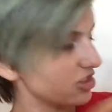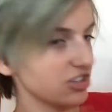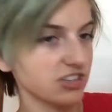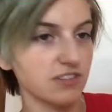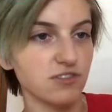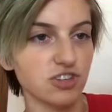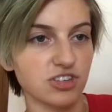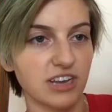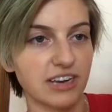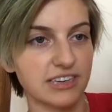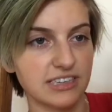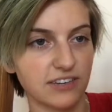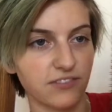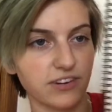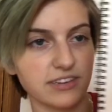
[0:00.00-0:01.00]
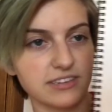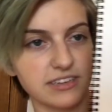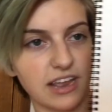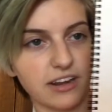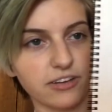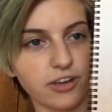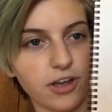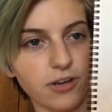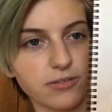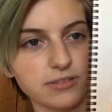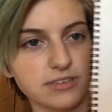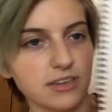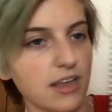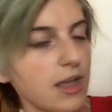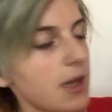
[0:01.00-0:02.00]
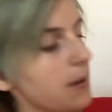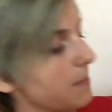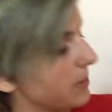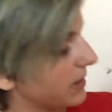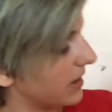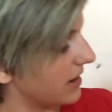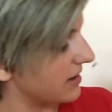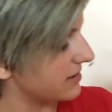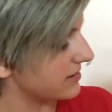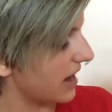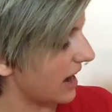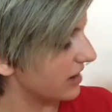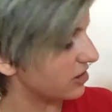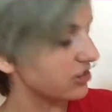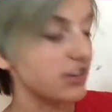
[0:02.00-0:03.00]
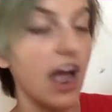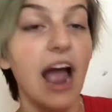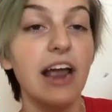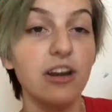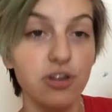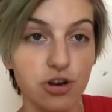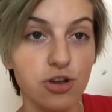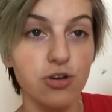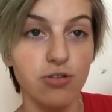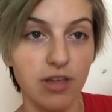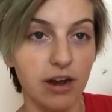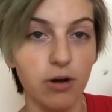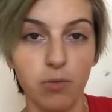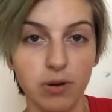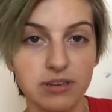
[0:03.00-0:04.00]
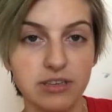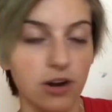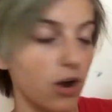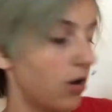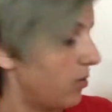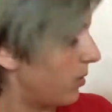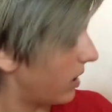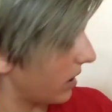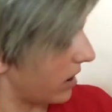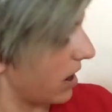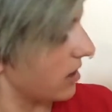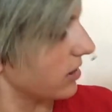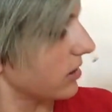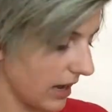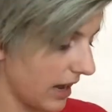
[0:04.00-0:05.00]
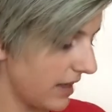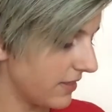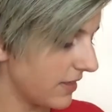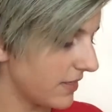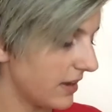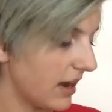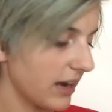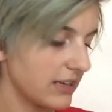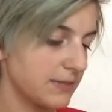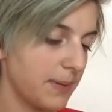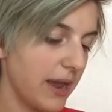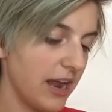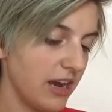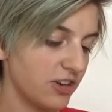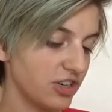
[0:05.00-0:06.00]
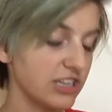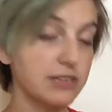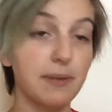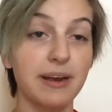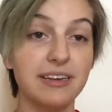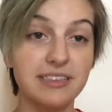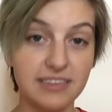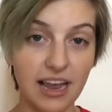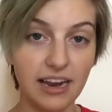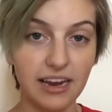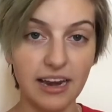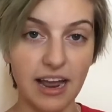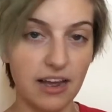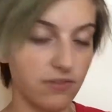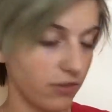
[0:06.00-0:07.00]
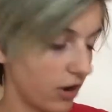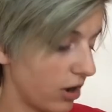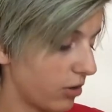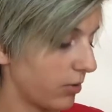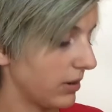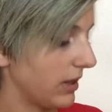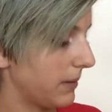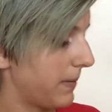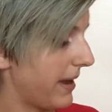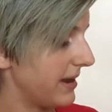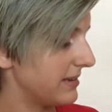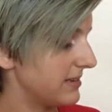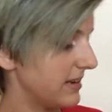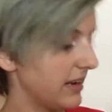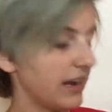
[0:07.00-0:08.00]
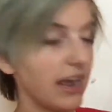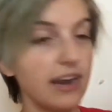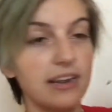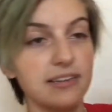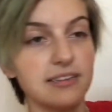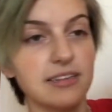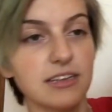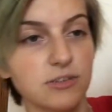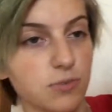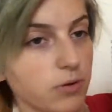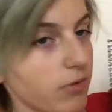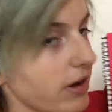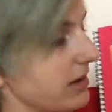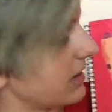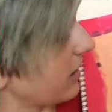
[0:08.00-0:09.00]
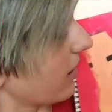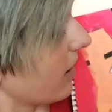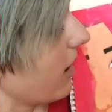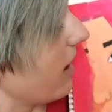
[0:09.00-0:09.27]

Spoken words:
of just different skin tones, because I knew that it wasn't all one color. then the next page is my second ever acrylic painting, and it's this one right here.